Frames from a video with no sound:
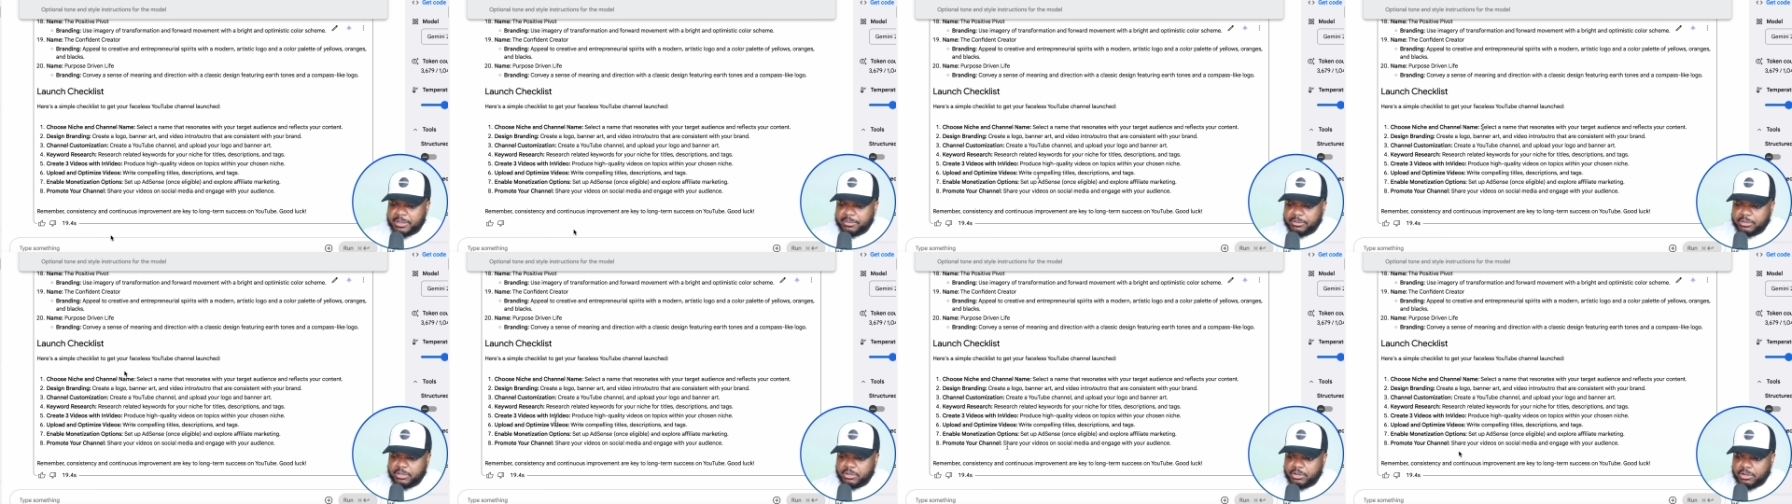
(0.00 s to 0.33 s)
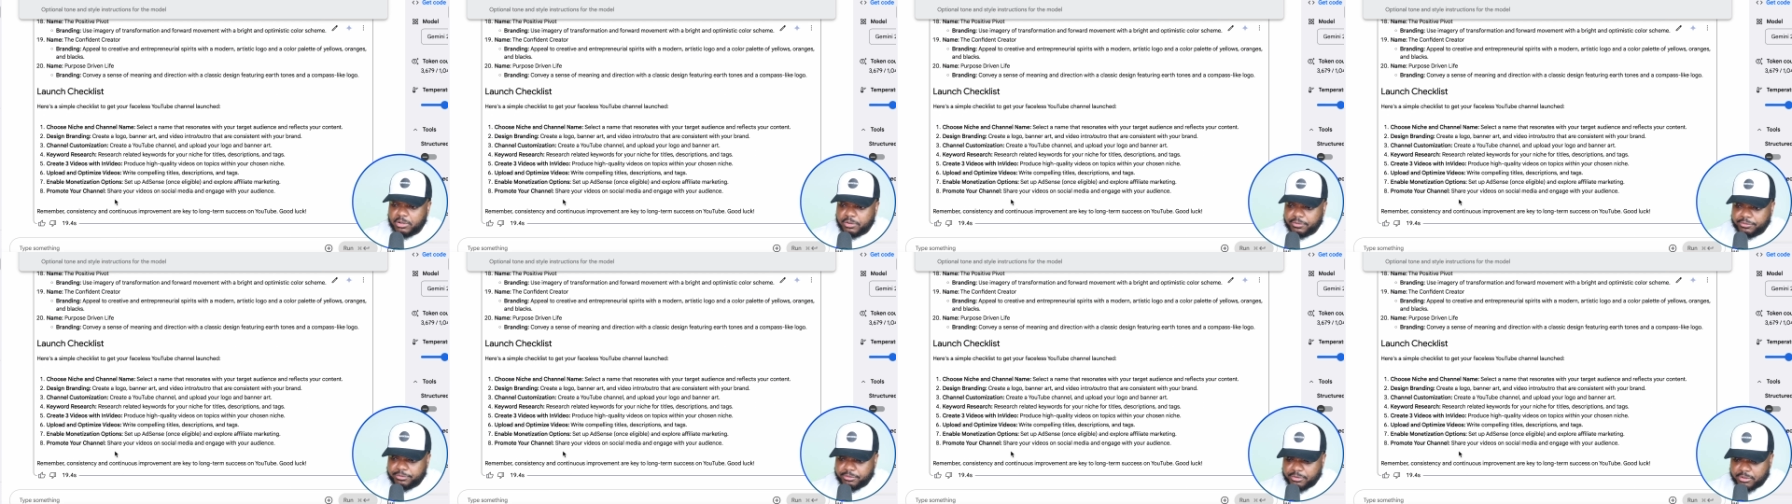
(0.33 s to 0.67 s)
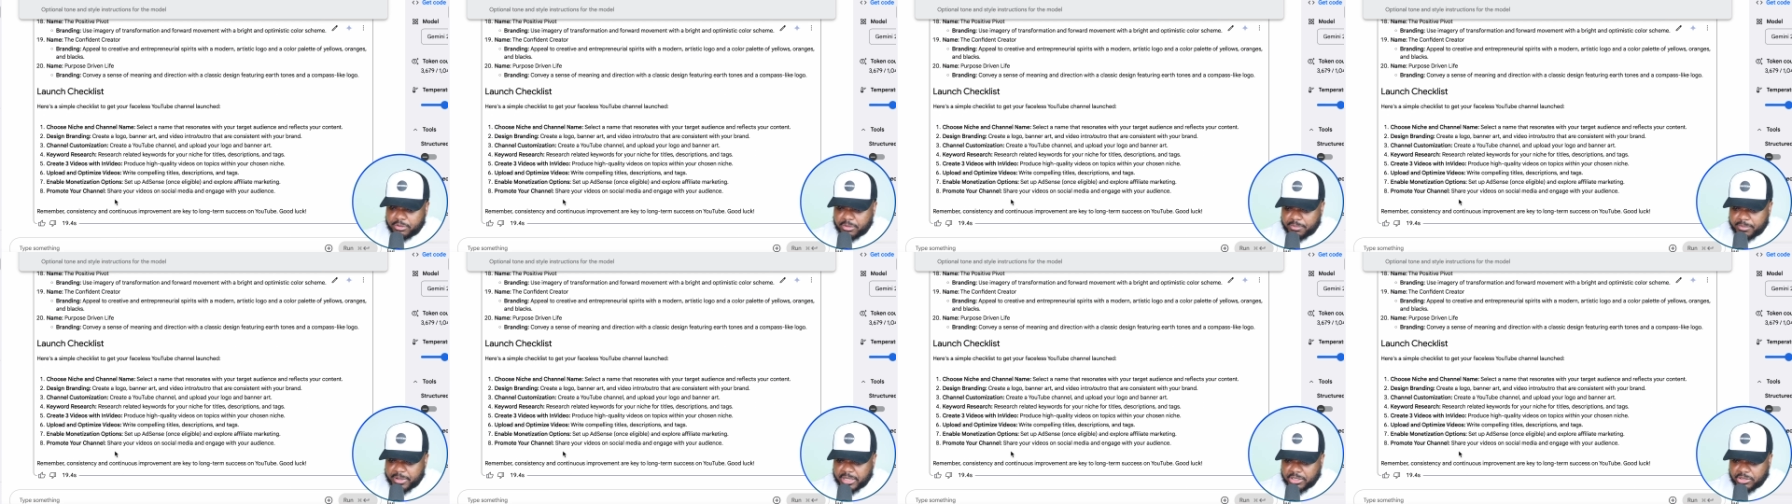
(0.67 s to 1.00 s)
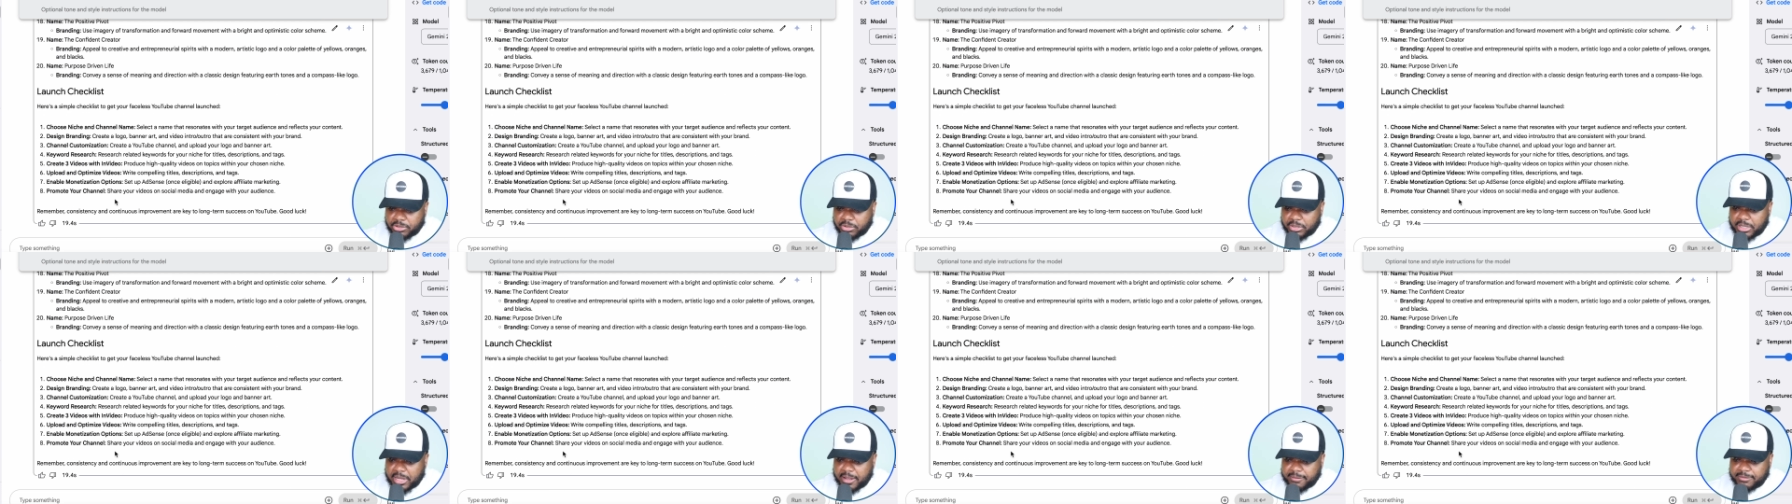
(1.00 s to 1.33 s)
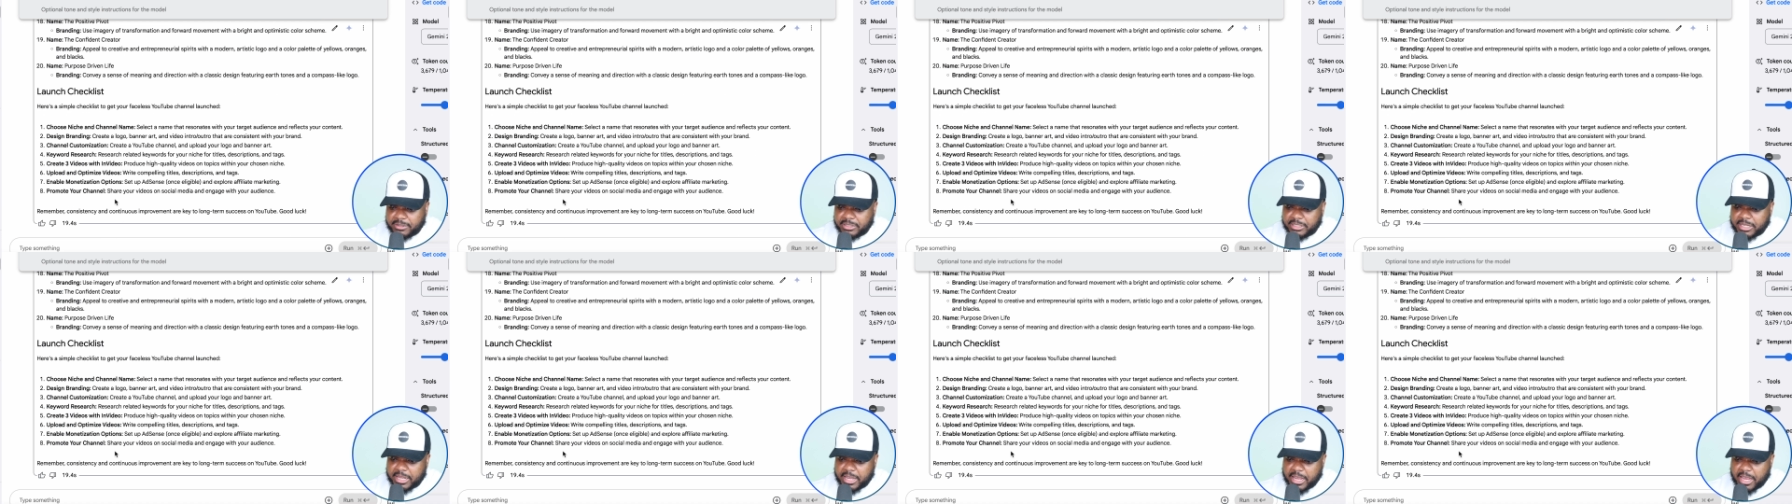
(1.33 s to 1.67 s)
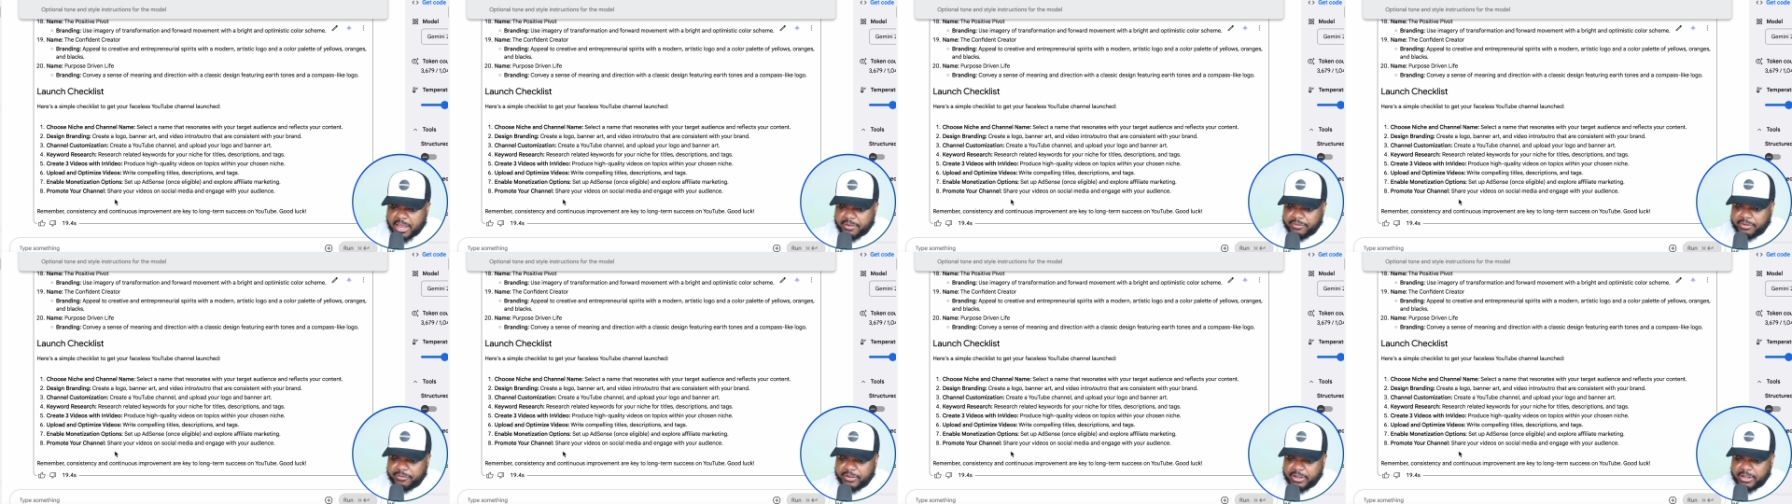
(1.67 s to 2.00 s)
able to go through to make sure that i've set
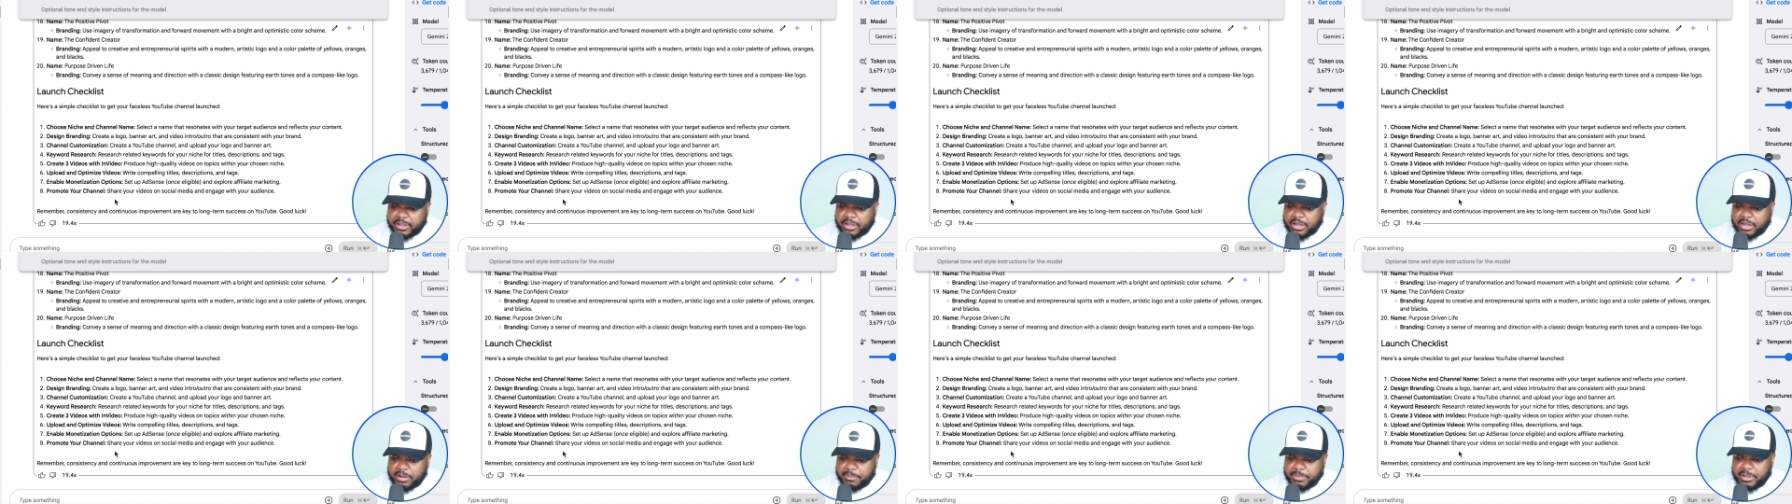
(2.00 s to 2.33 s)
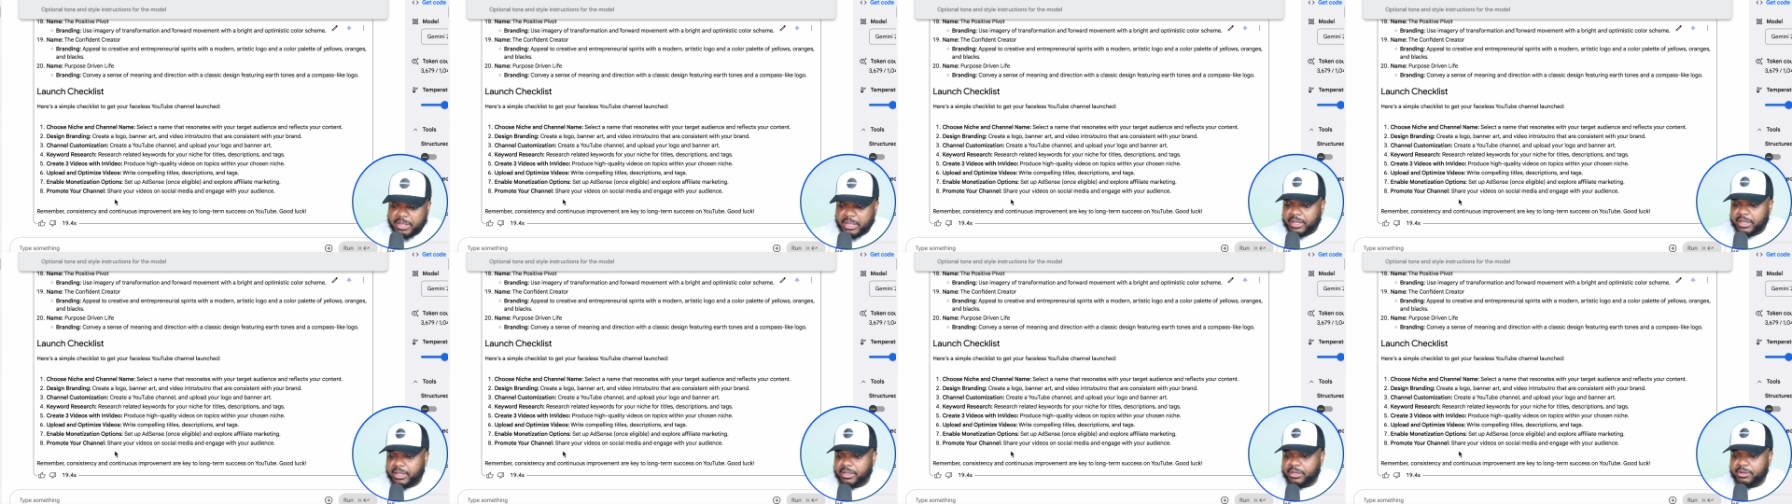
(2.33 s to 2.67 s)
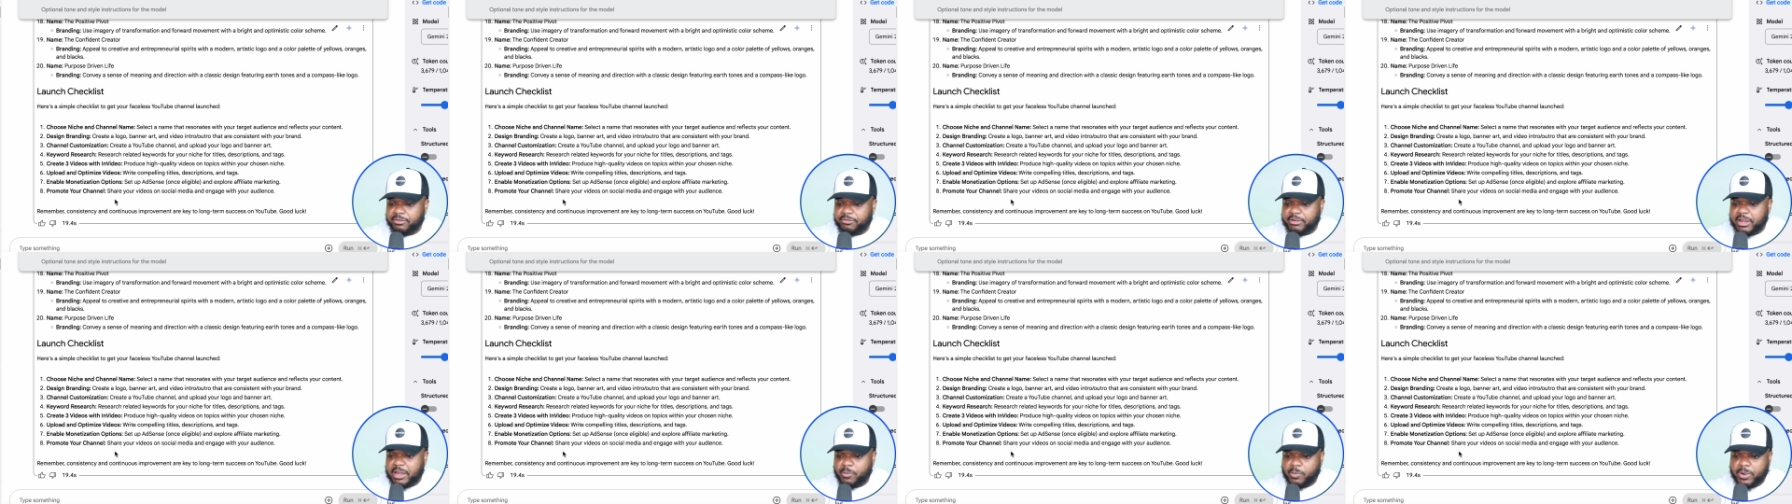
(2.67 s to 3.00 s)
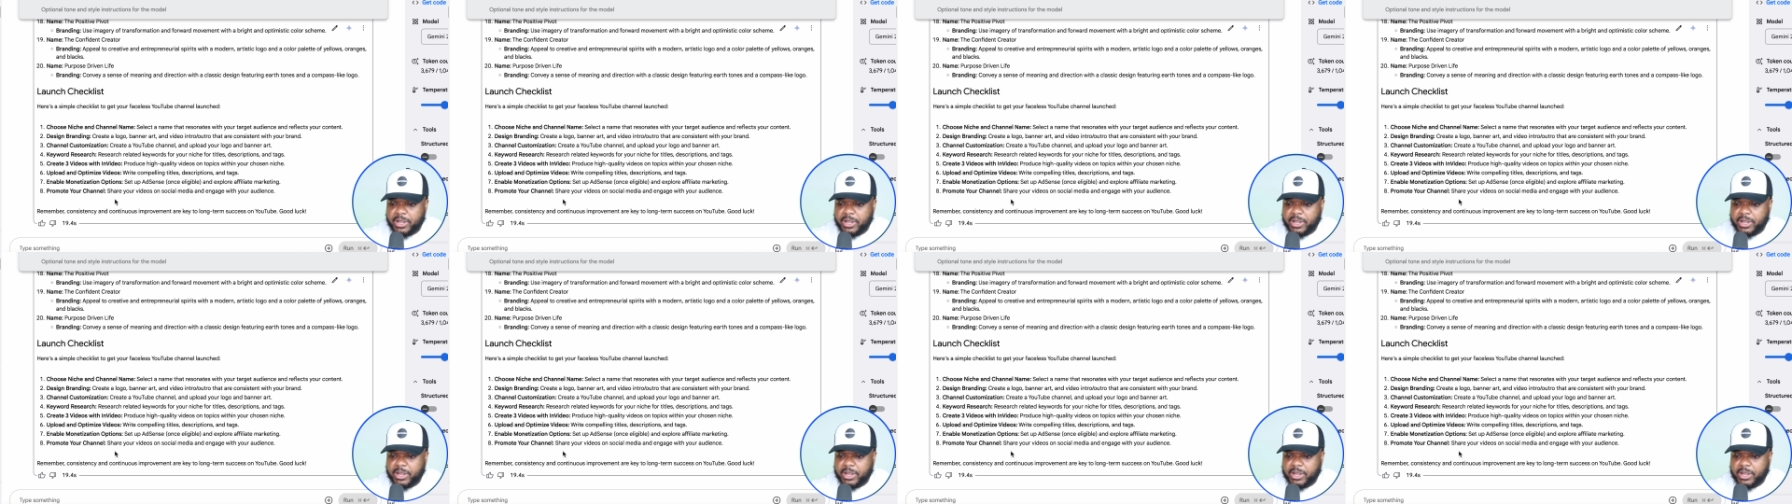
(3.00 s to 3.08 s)
everything up in the right